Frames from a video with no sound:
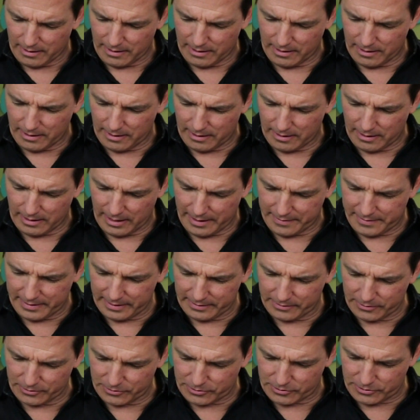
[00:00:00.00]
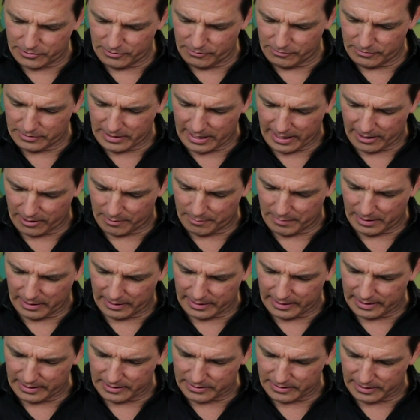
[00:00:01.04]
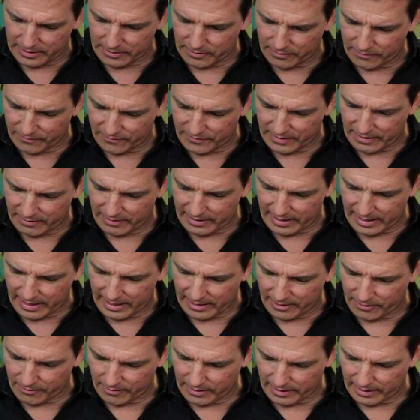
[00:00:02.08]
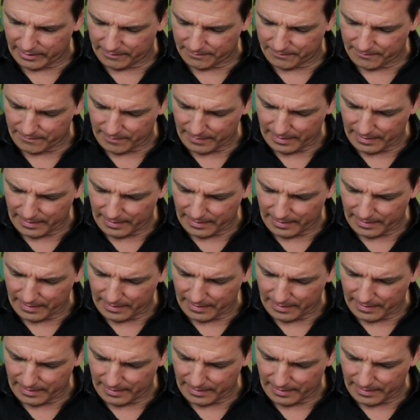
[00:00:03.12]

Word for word: I, uh, I think there's two dire monkeys, and they're very angry